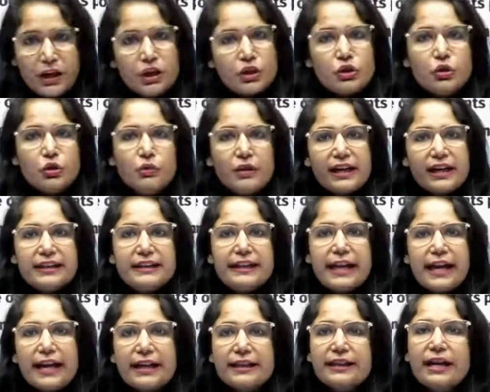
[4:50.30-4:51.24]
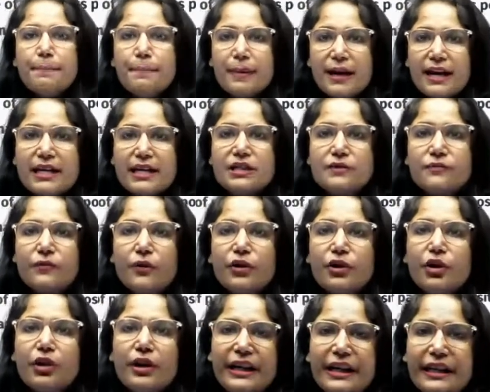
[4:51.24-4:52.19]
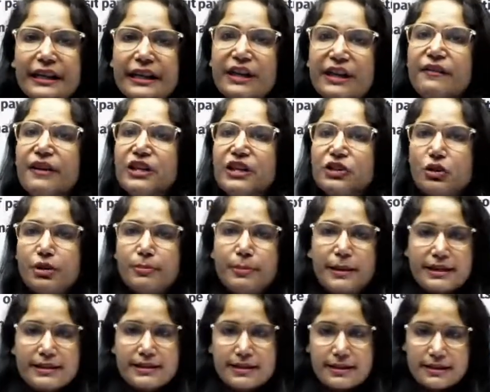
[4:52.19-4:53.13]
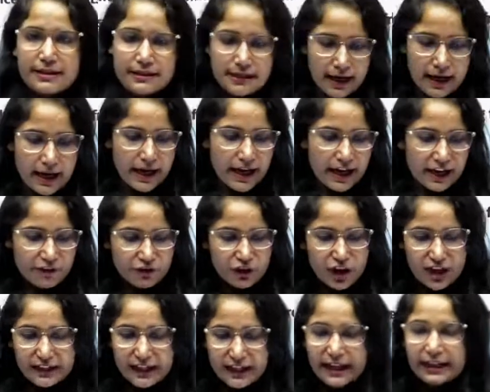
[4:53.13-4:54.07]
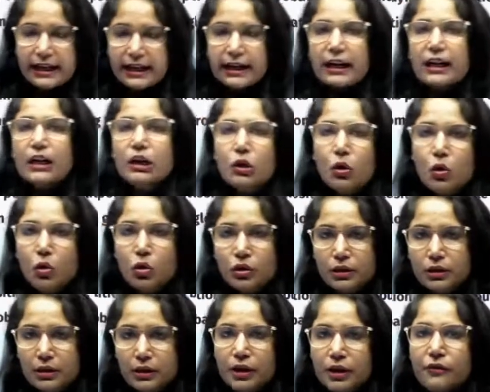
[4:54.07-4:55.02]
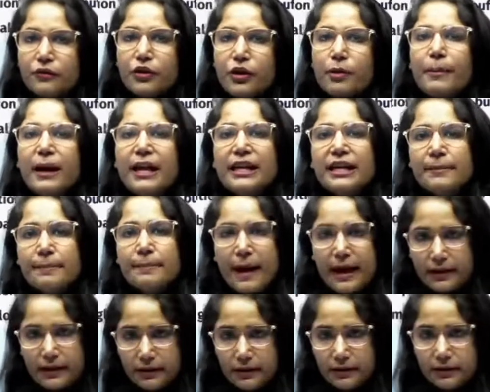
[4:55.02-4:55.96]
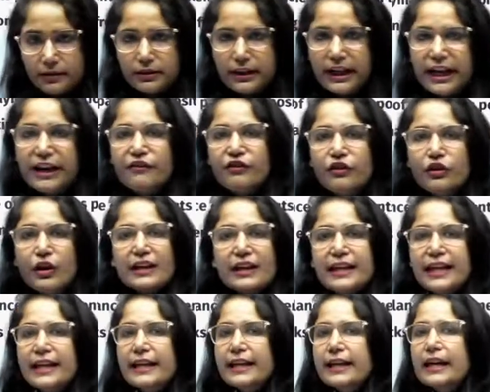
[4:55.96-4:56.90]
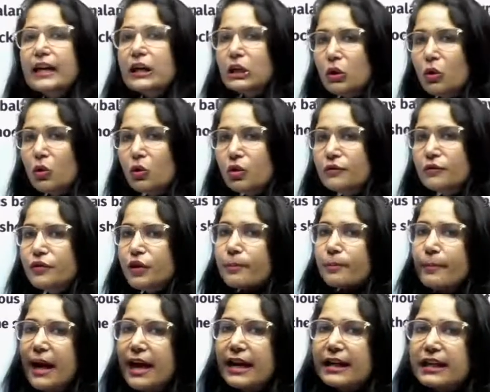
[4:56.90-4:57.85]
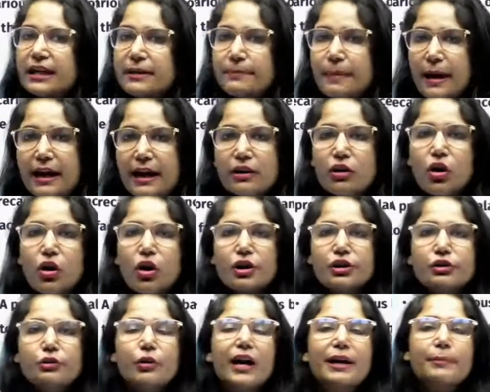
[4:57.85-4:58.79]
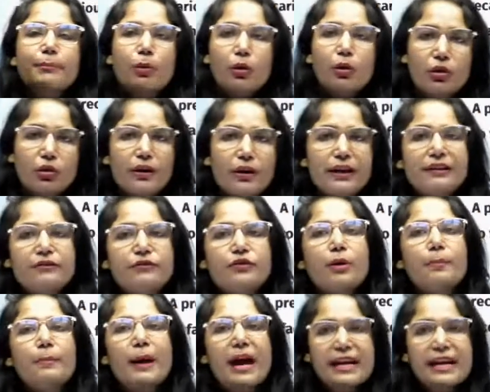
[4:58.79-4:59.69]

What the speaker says: You can take the base for your individual basis. If you are taking a loan from any bank, if you are taking a loan from any bank or you are borrowing from